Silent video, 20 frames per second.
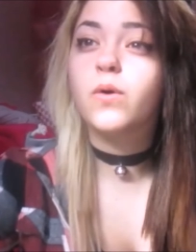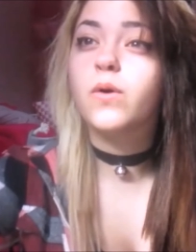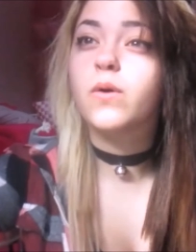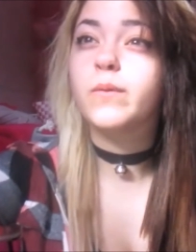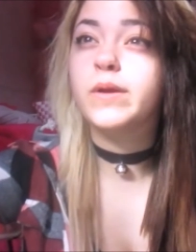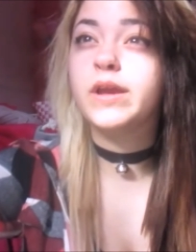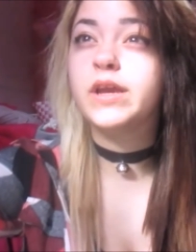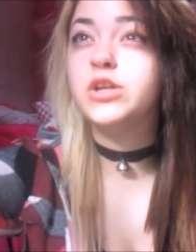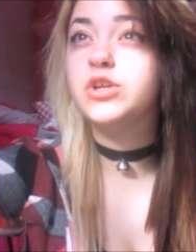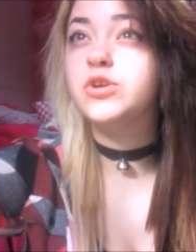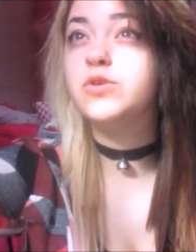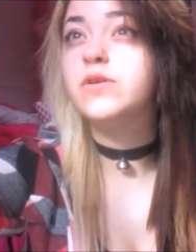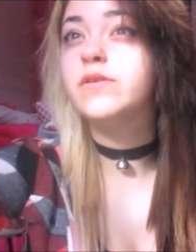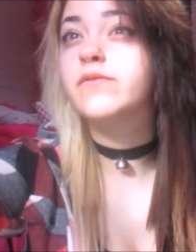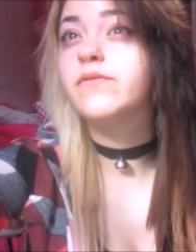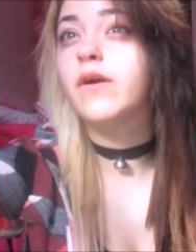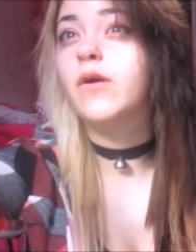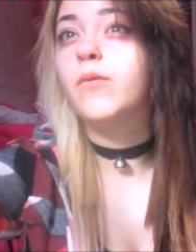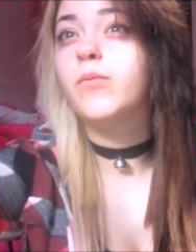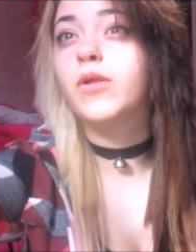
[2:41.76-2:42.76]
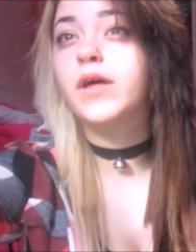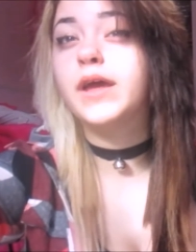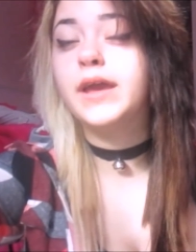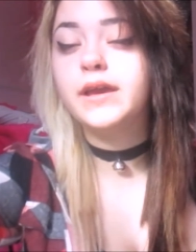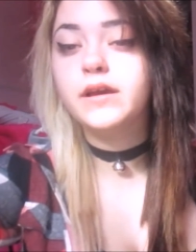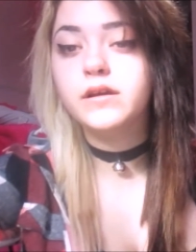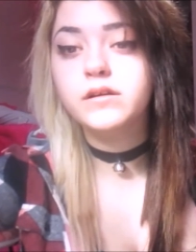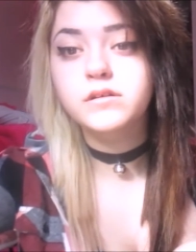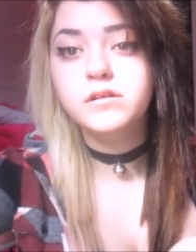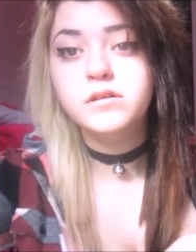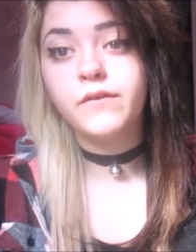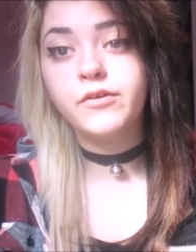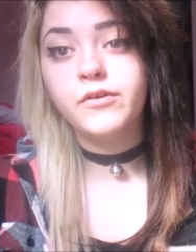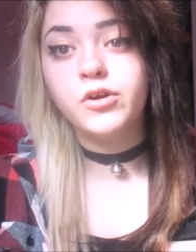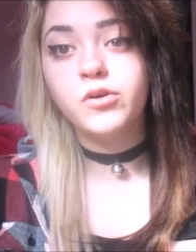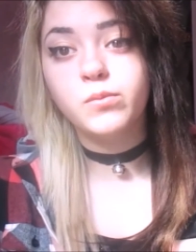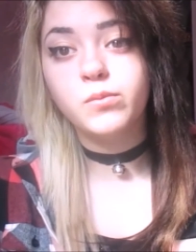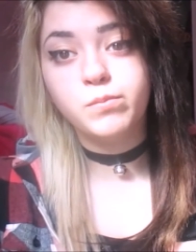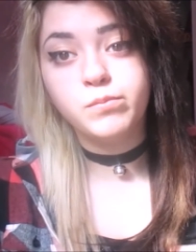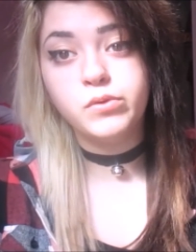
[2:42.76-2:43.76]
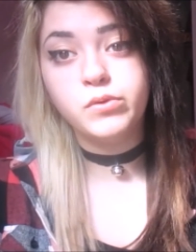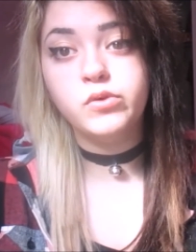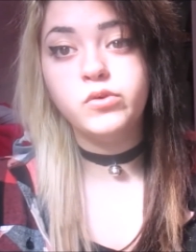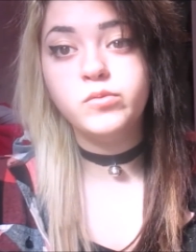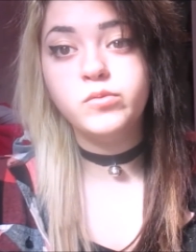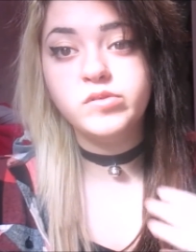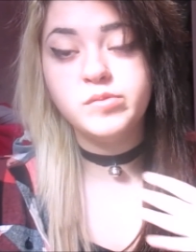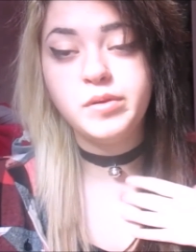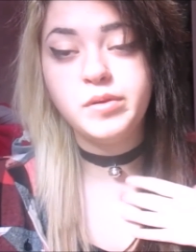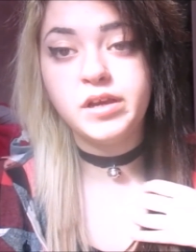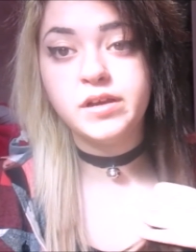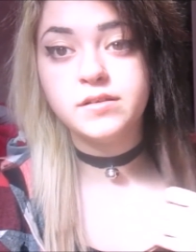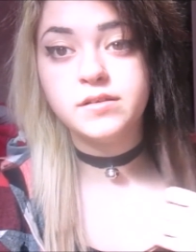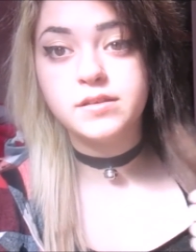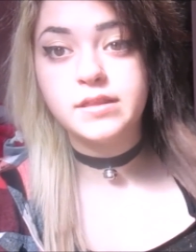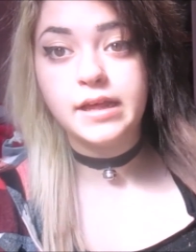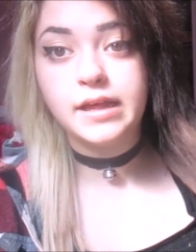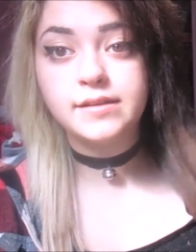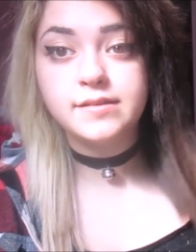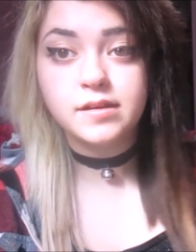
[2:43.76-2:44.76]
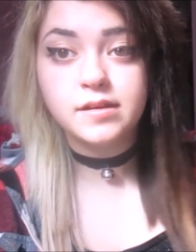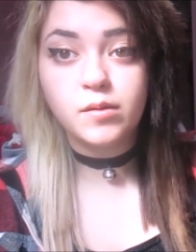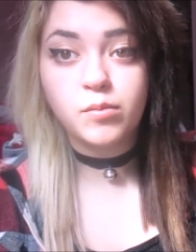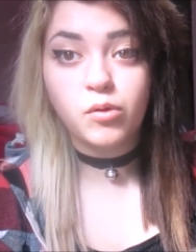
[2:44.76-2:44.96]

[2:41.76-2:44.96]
or we could do it from like over your boobs because that's